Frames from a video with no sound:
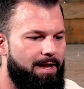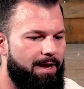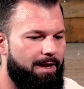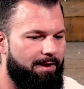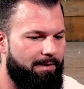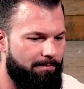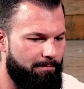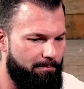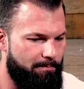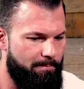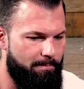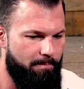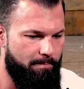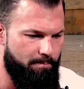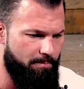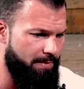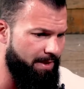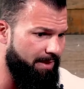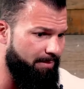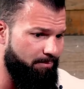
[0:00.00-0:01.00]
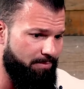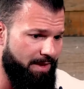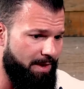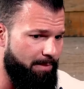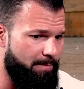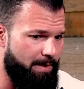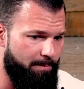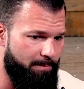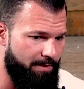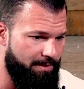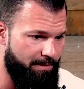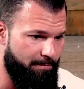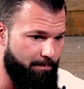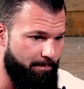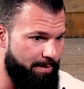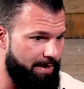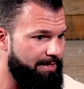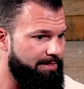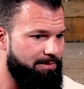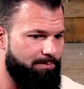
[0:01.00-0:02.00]
like that may be the
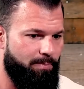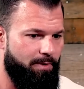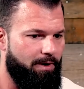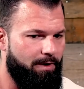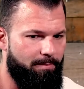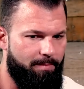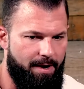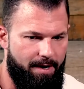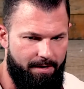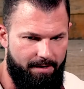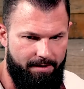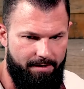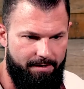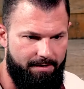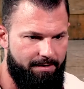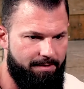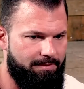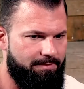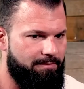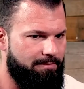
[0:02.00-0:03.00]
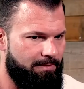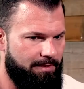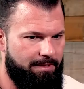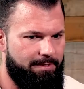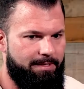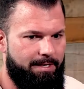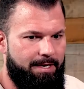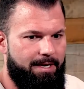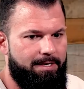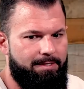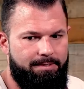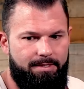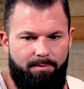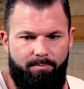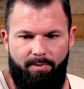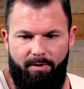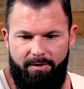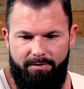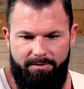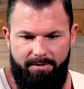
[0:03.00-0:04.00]
best part about it. It is it is the
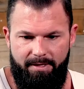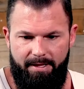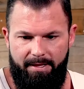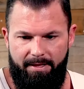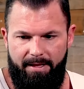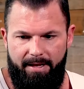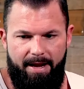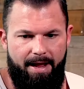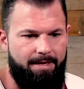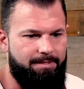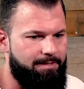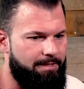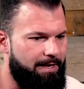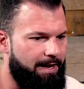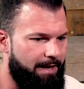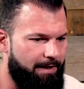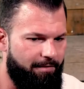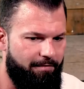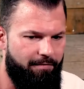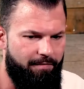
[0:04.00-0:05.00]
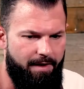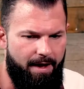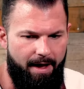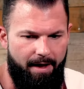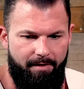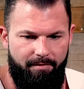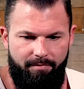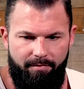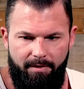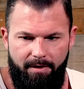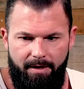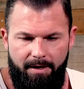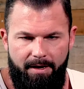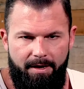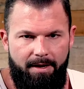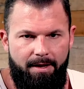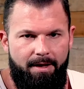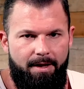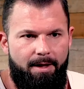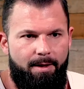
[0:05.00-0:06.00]
person that, that has a 9 to 5
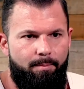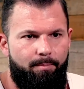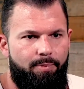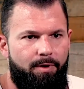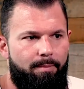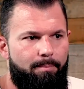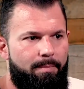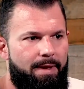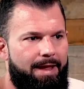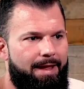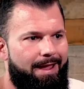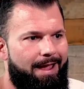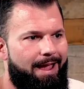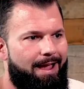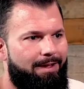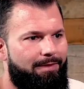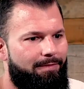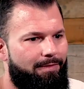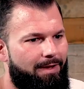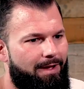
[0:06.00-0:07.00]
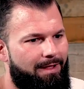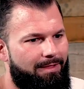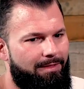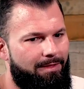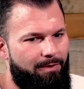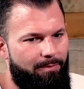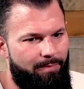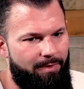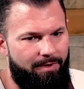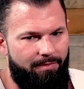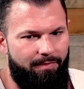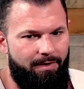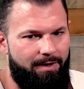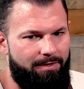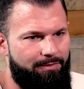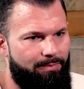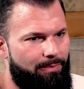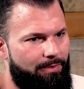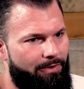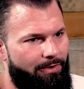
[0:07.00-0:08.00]
but may have a little bit of
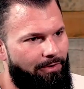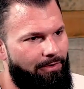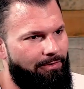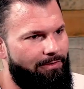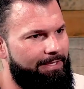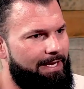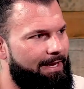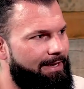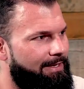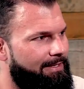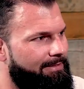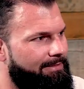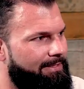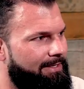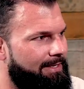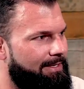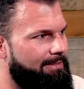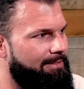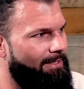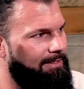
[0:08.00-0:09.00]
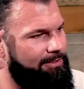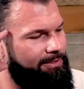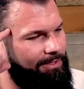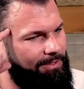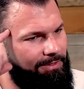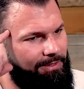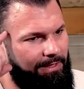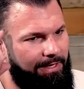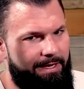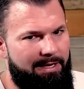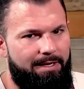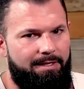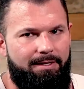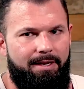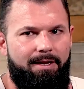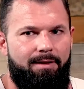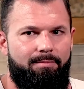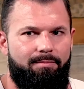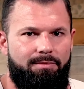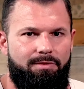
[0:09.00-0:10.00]
entrepreneurial tendencies that's just leading
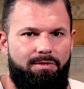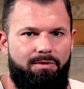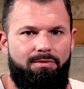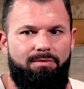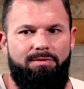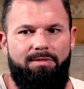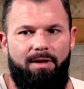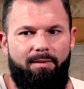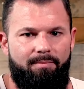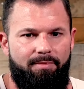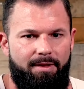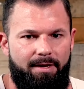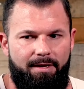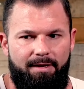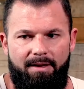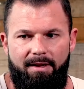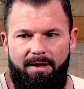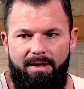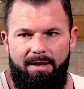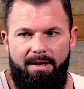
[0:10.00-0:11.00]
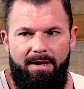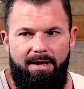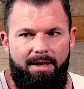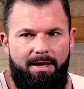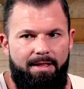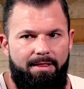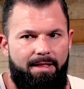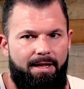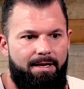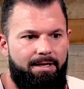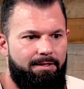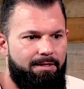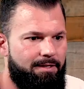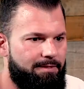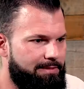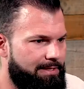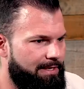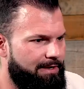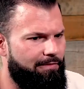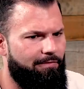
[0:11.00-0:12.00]
him to something that he
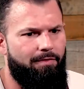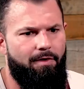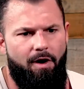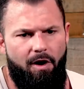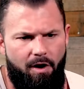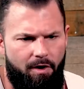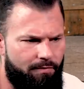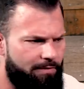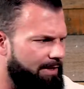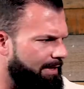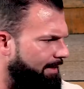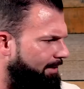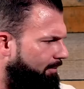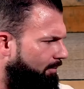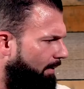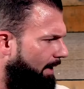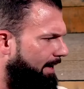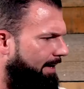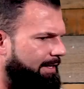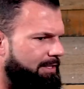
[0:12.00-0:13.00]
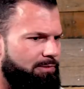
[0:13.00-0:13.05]
does get involved and, and he's, he and